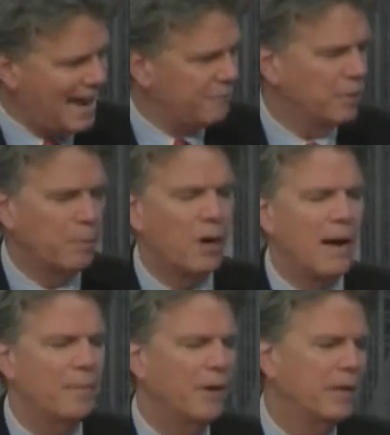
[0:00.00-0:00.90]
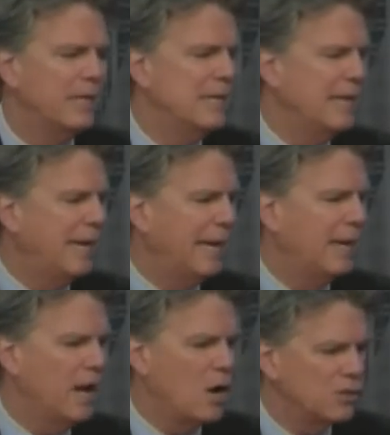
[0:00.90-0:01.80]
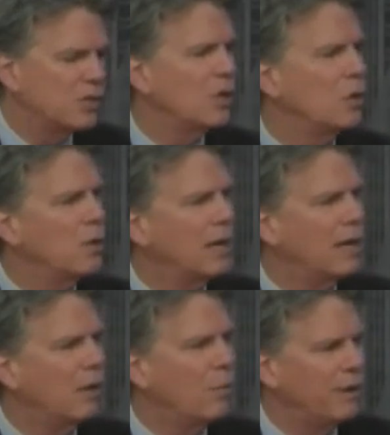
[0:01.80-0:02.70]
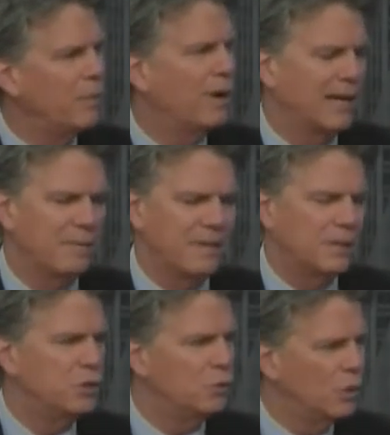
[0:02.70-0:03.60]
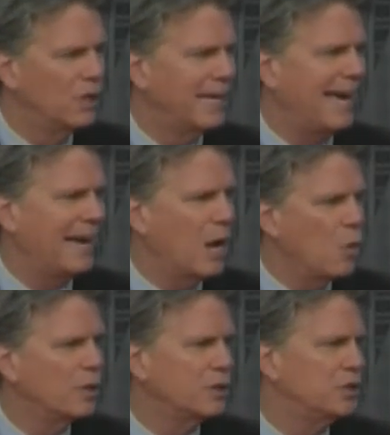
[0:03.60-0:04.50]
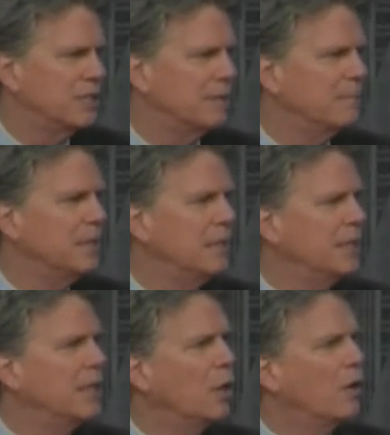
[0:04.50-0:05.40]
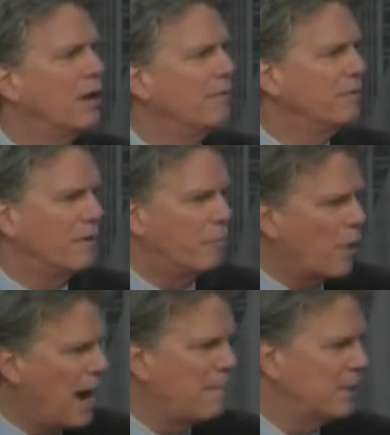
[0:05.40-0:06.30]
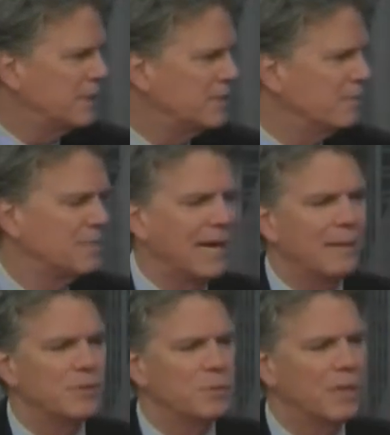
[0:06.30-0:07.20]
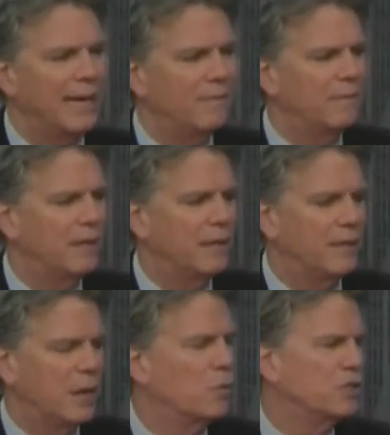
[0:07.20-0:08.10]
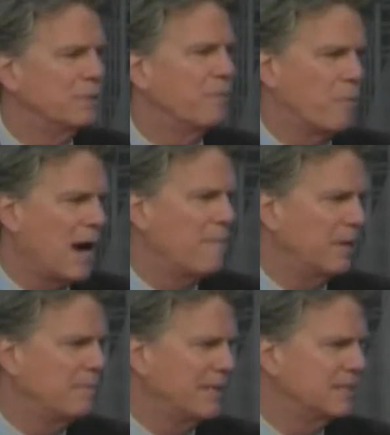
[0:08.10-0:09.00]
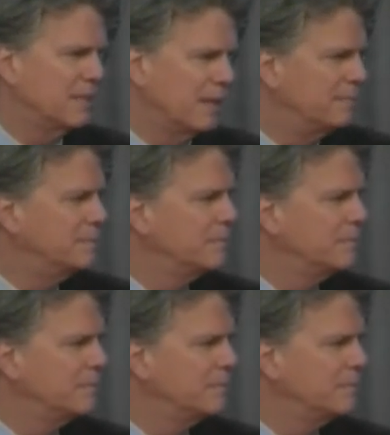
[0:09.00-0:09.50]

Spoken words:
after the primary. And also we would recommend that you look at ownership, you know, of property. Sometimes we'll have the ownership of property messed up.